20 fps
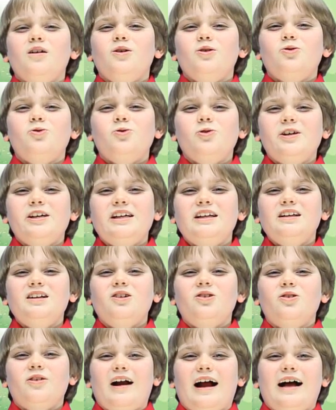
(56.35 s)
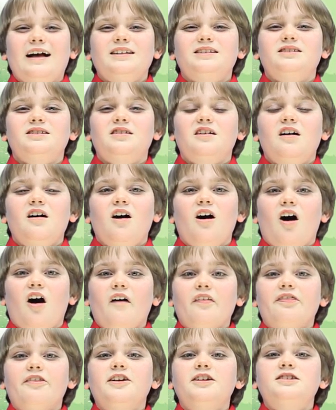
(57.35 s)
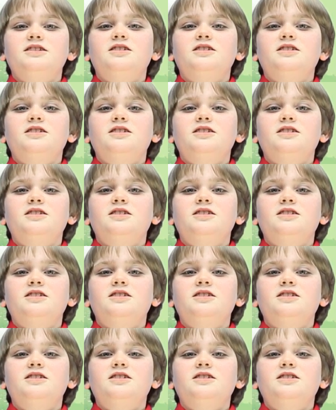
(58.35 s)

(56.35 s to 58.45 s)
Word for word: green grass on the